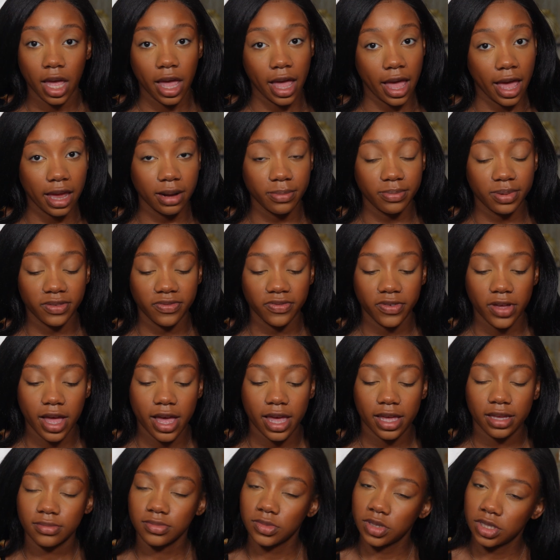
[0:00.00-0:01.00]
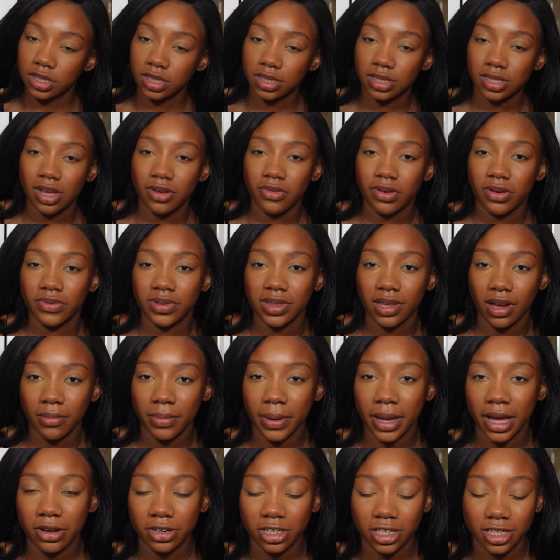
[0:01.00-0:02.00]
I'd be fine. So let's go in with our
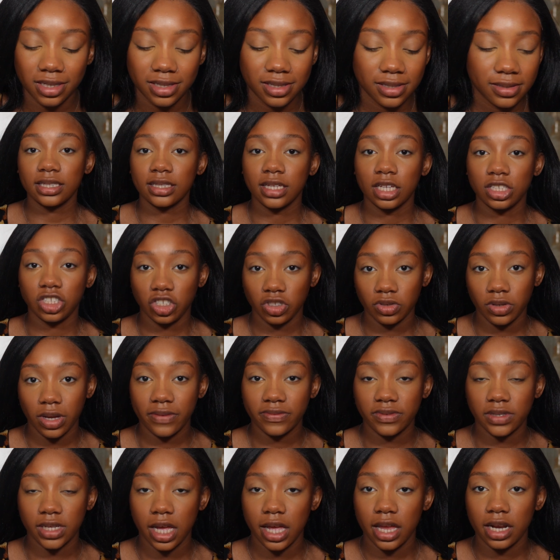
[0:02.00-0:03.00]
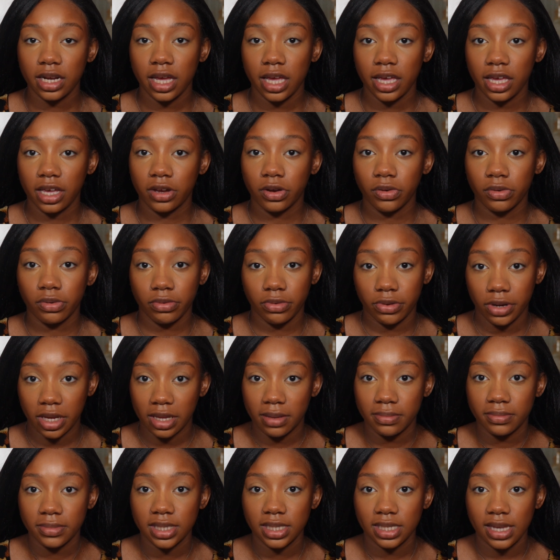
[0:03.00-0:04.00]
powders. Thing that you have done a
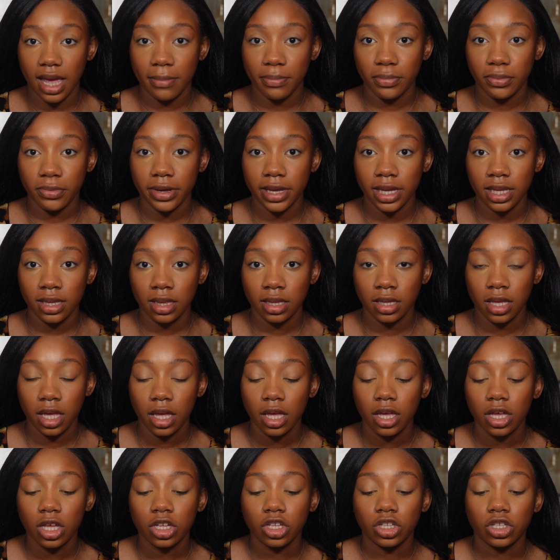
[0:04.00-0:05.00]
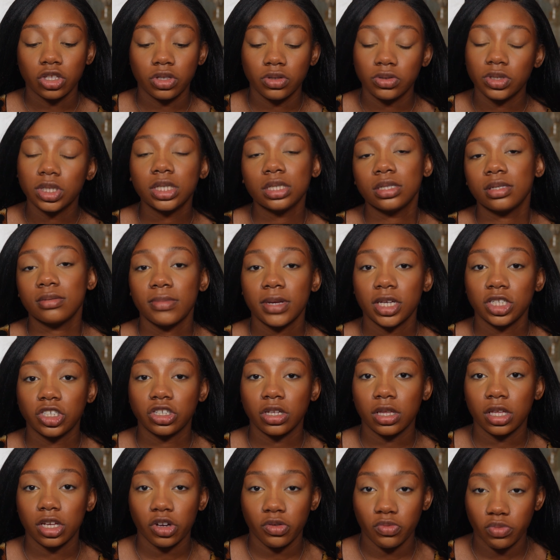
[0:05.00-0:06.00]
cream step with, you need to make
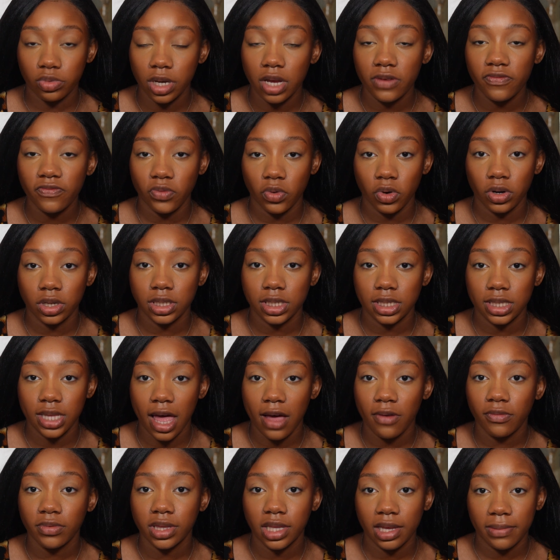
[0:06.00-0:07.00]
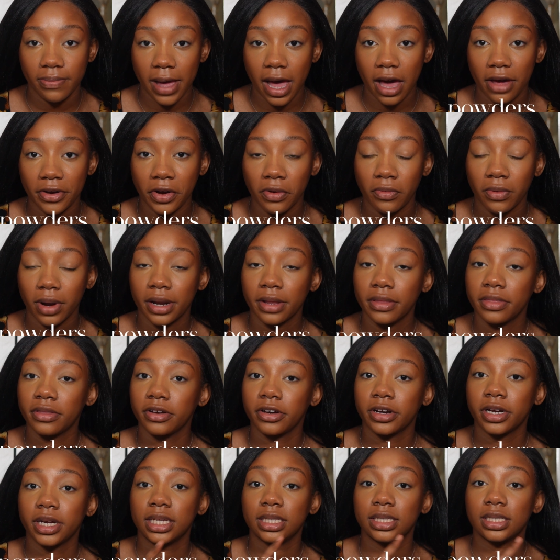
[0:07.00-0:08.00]
sure that you're reinforcing that with a powder, whether
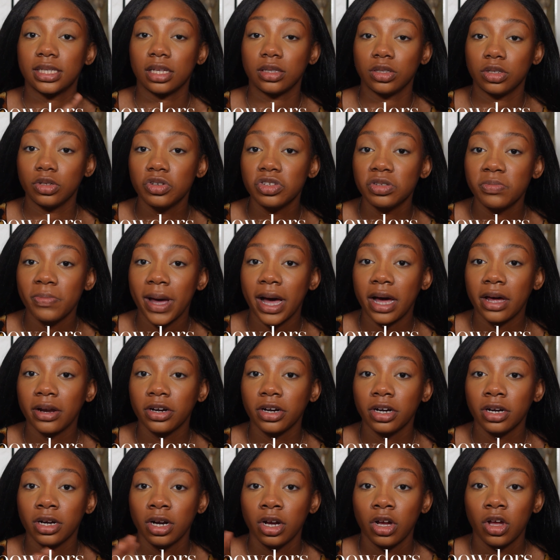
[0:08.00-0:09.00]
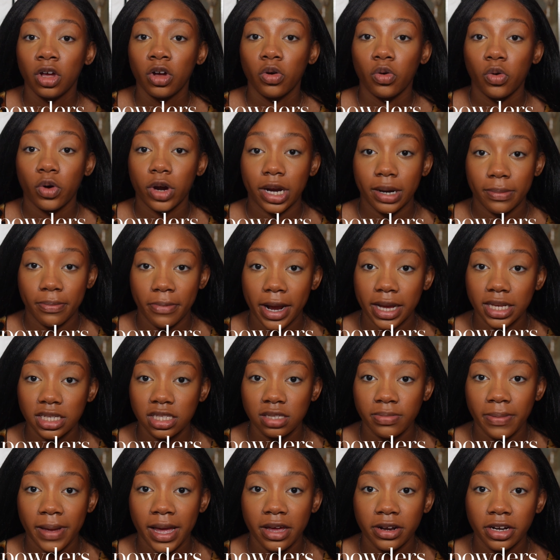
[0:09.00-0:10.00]
it's a loose powder or a
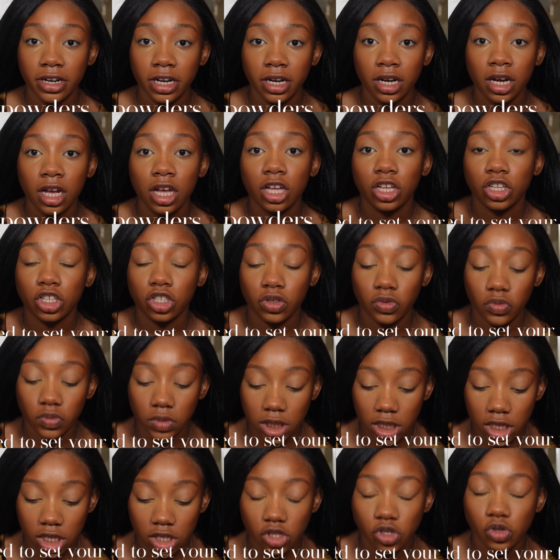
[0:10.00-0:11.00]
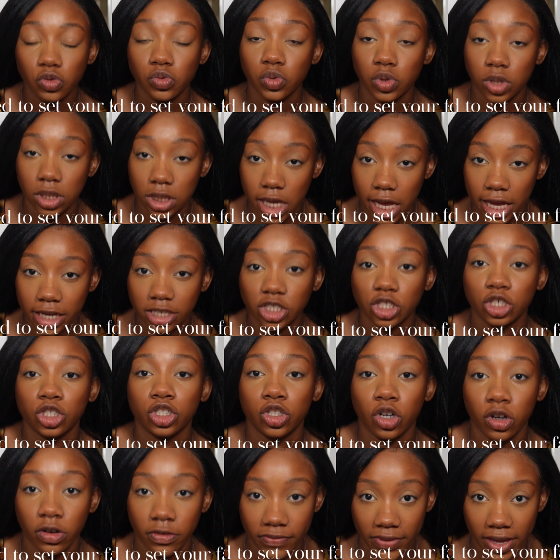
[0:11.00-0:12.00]
pressed powder. You need to set
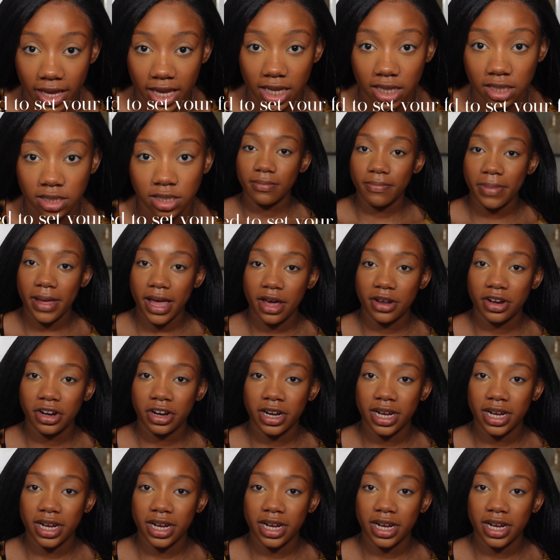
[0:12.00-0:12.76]
your face. Powder